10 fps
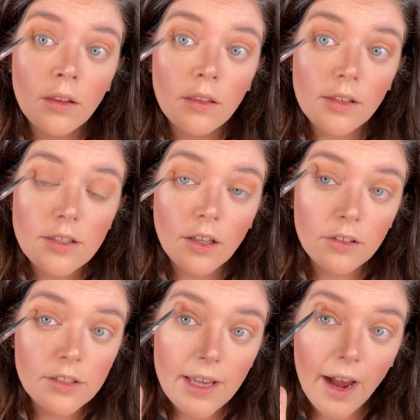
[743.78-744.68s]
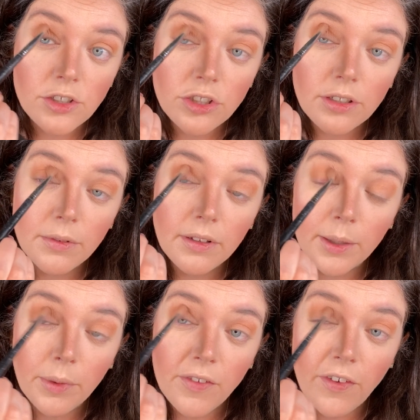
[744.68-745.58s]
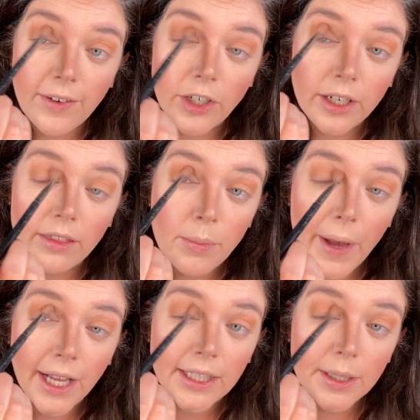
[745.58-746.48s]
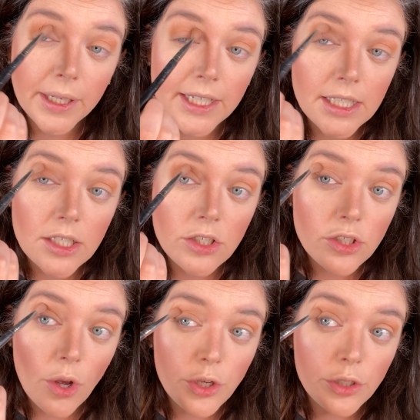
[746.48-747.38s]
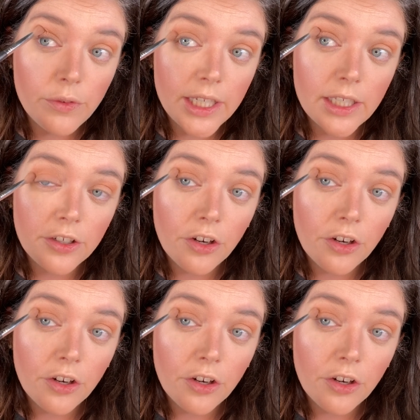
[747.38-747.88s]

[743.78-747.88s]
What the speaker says: This color is actually like my favorite in the palette because it's so unique.